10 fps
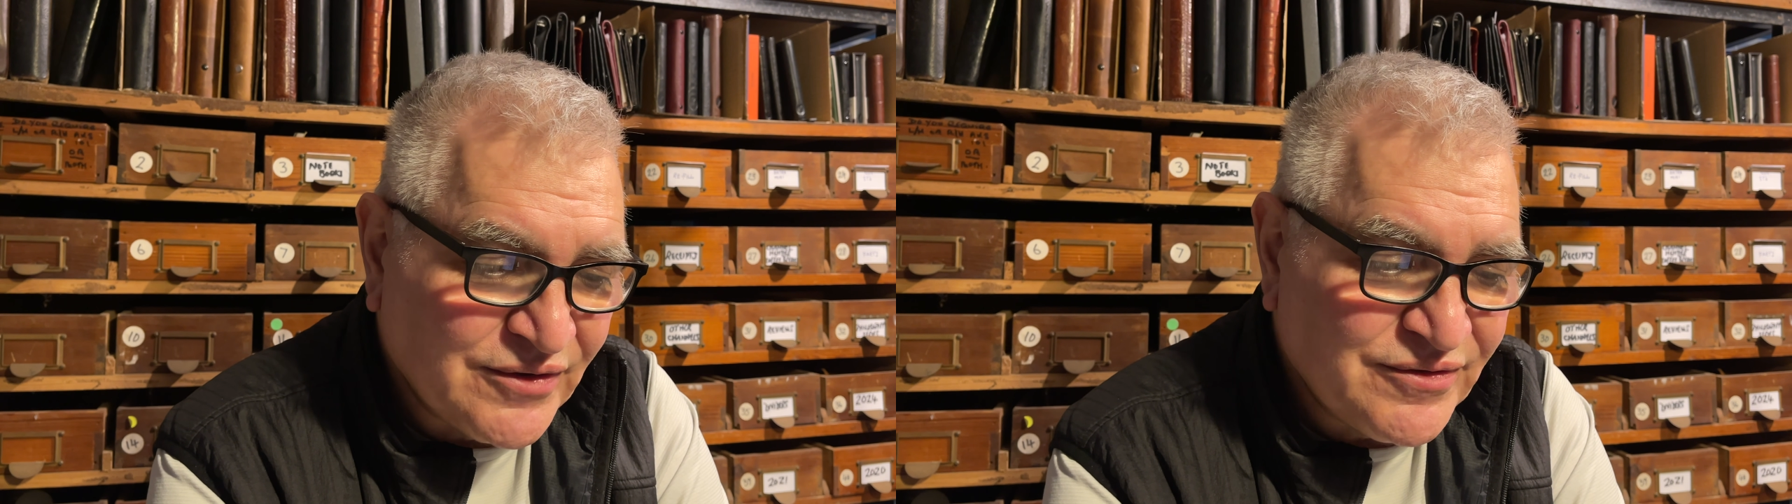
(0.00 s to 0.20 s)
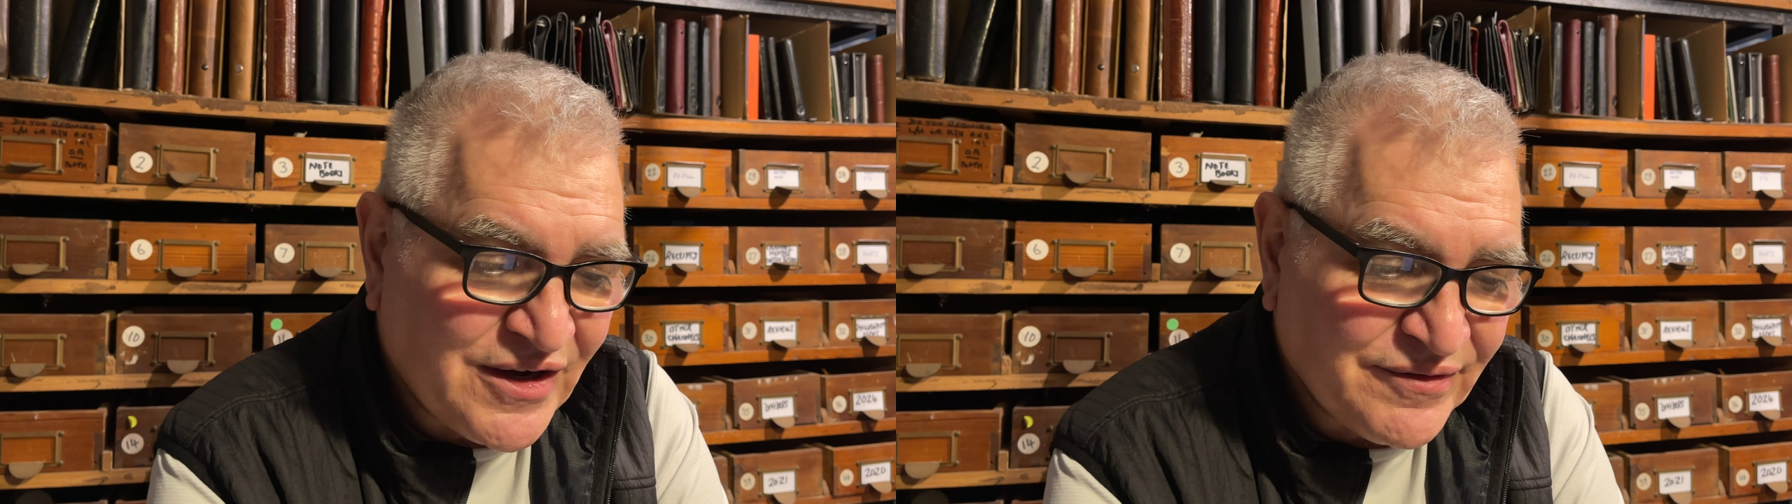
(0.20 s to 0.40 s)

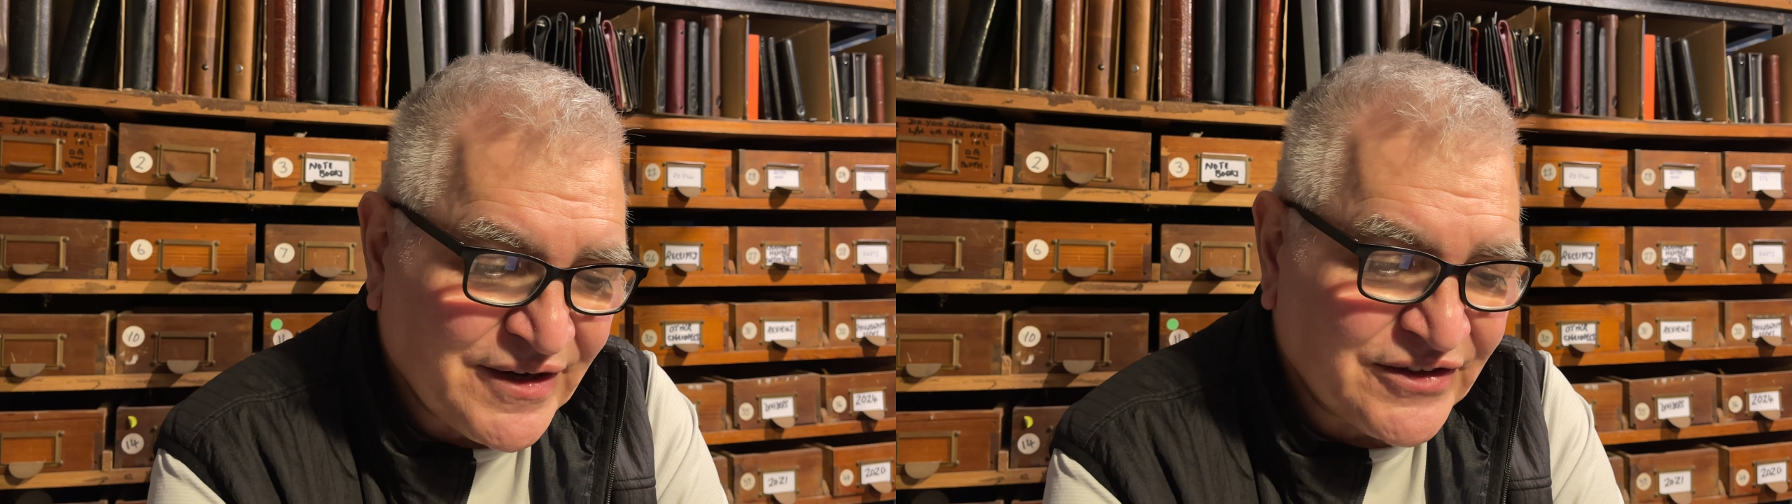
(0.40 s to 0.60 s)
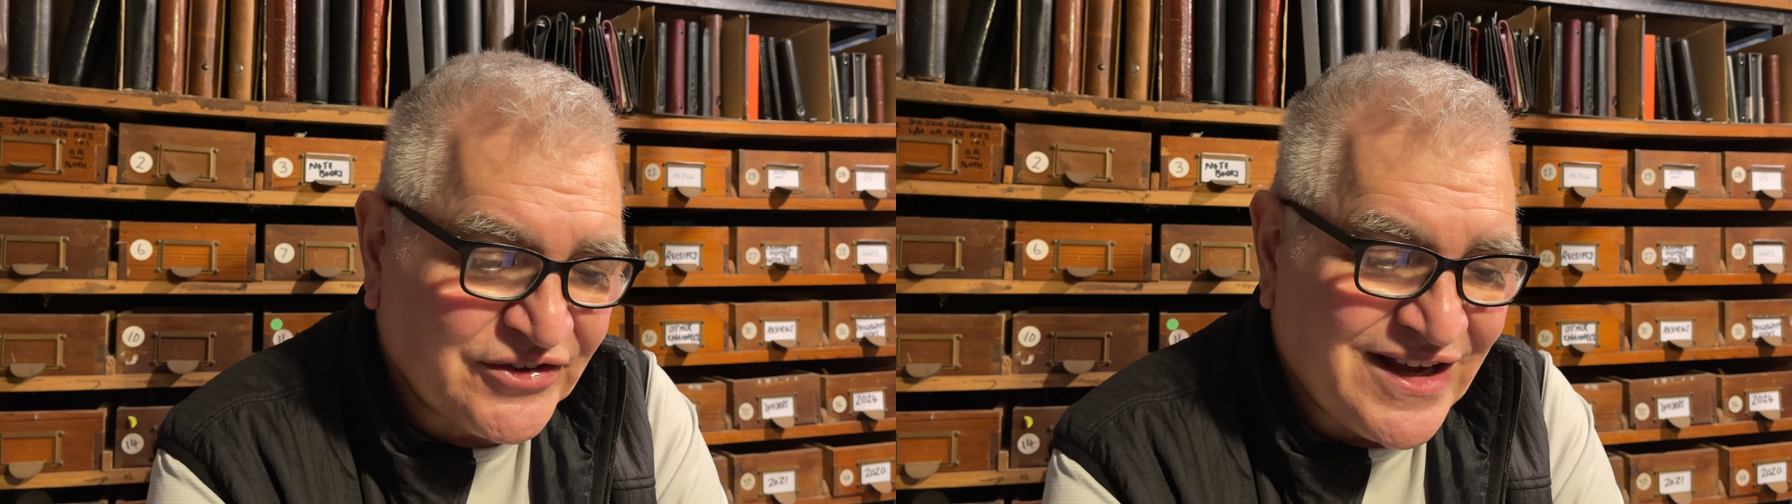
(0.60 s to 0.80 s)

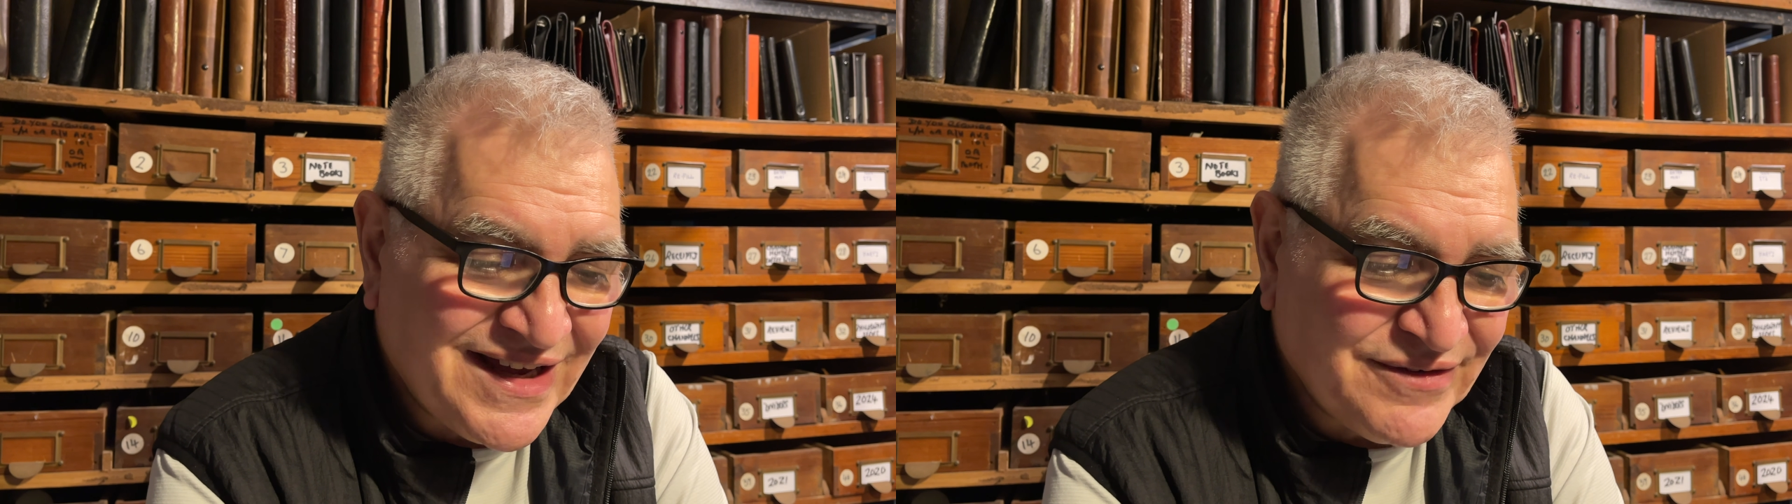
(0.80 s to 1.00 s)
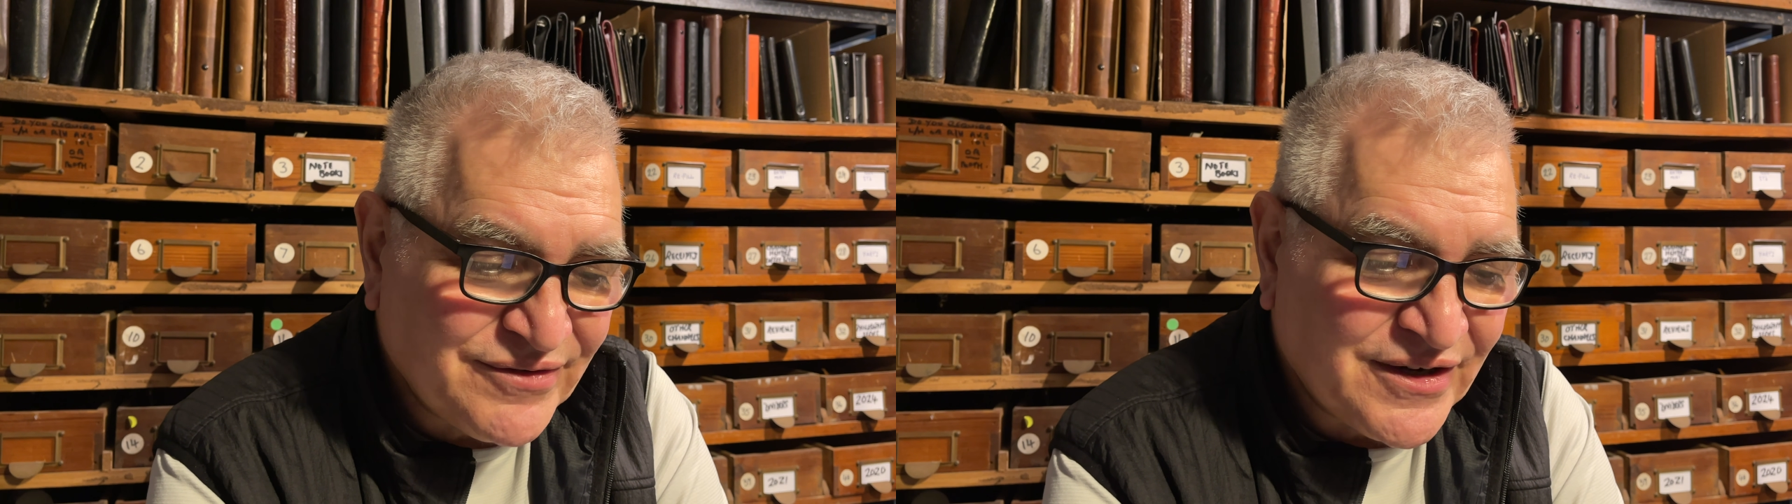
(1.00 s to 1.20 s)
Filofax
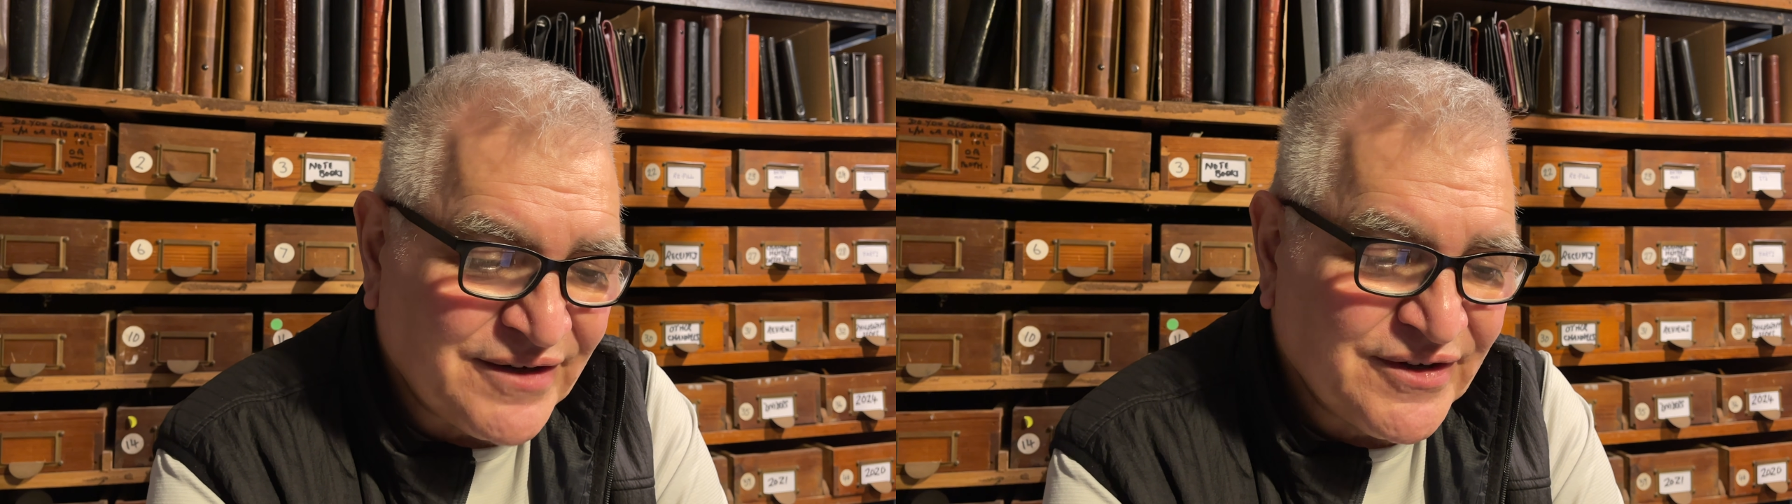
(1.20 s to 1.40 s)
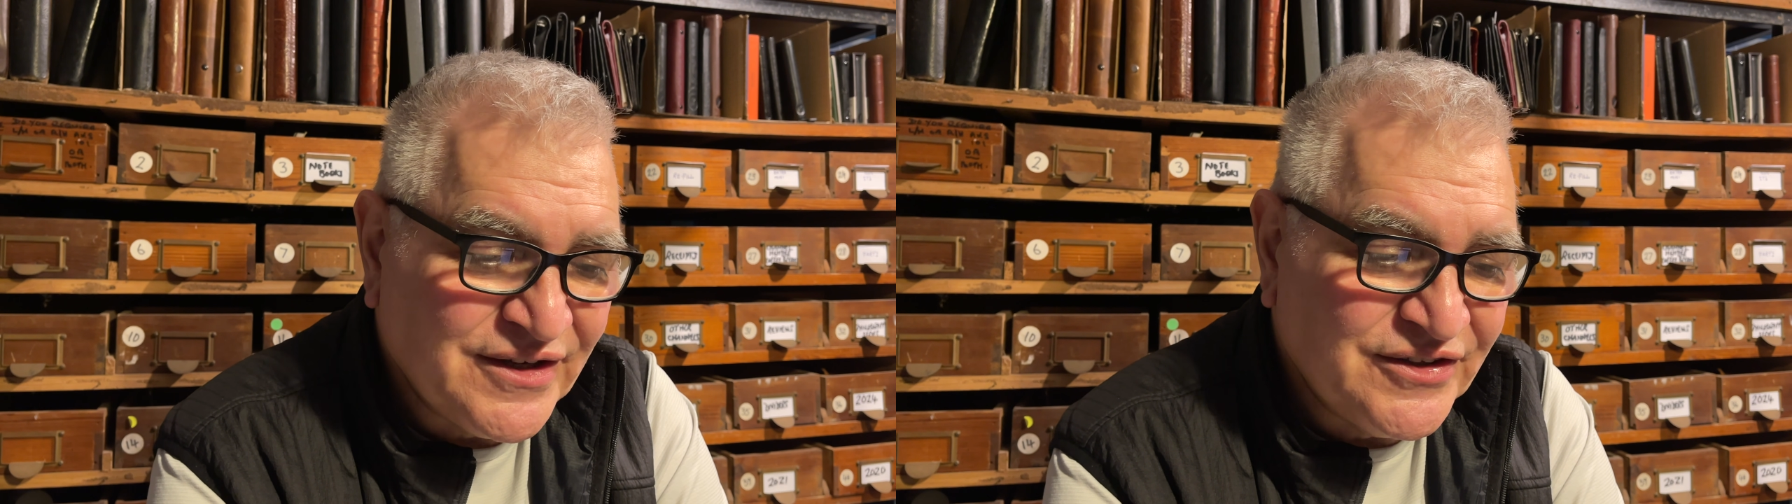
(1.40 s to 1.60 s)
A5